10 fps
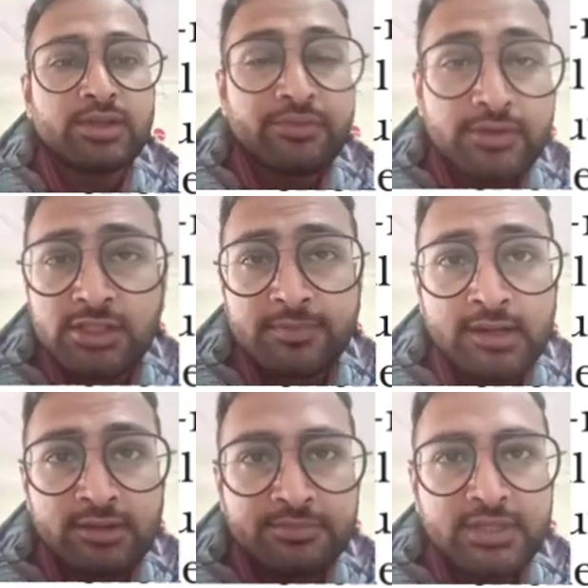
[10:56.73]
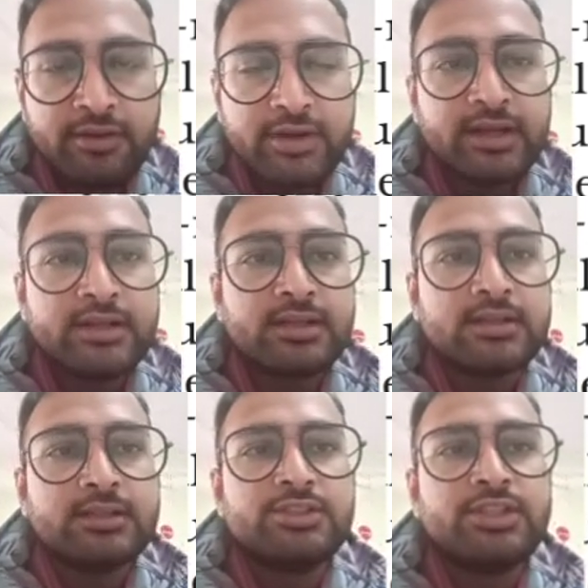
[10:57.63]
first part of the
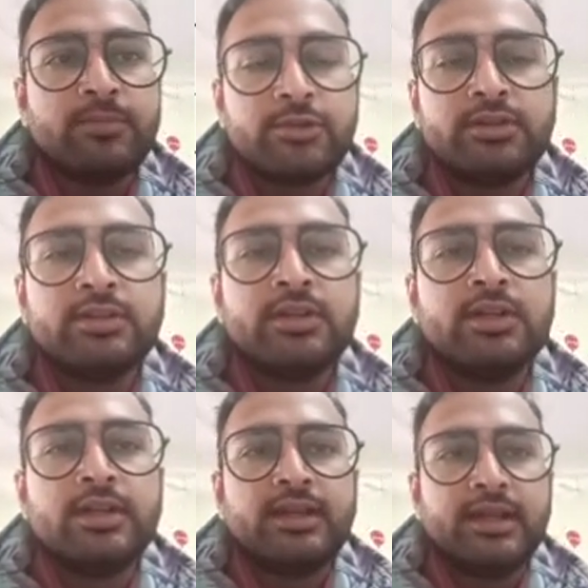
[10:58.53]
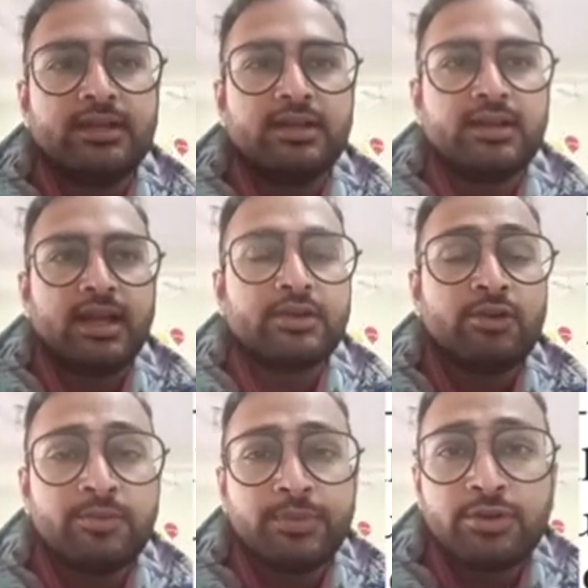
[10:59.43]
cricket chapter, and I
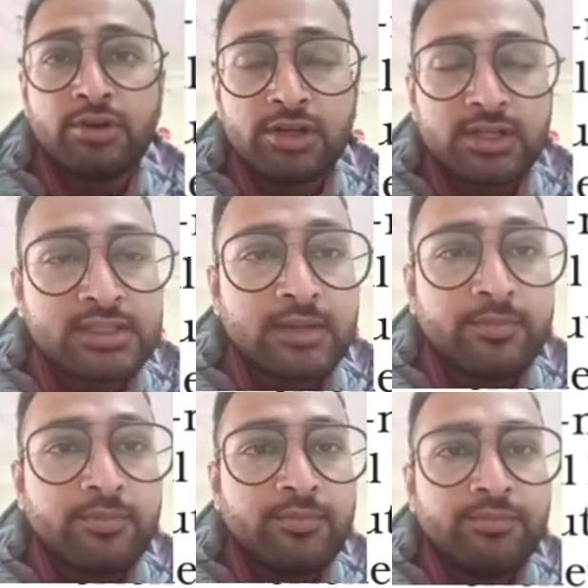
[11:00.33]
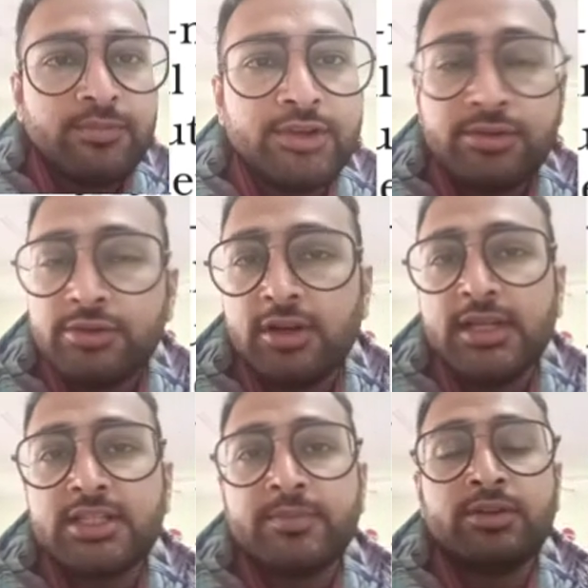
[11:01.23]
hope you got some
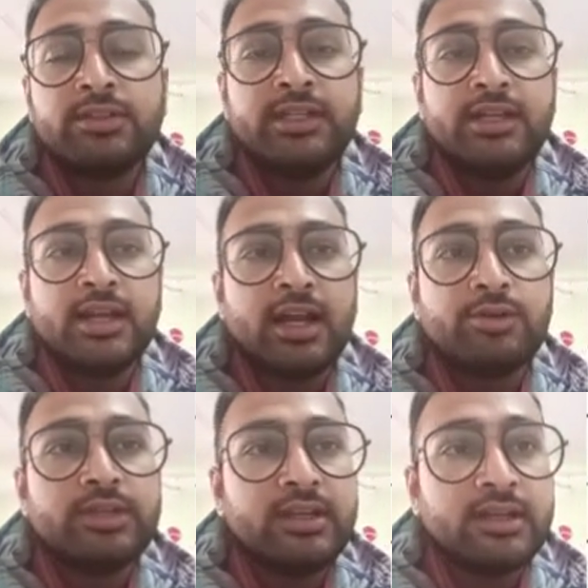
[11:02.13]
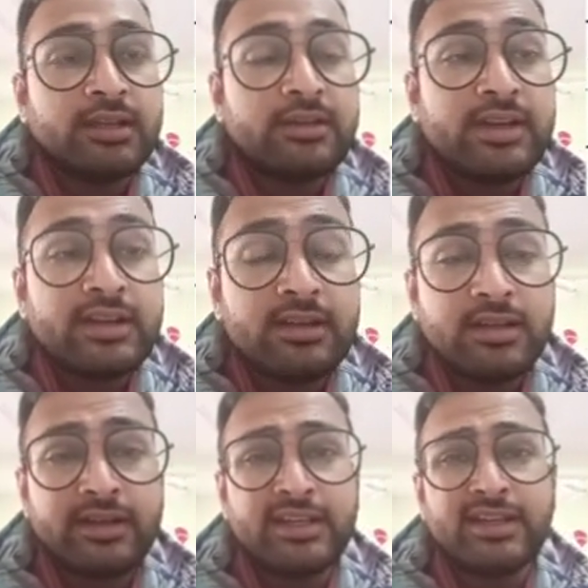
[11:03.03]
knowledge about the how the cricket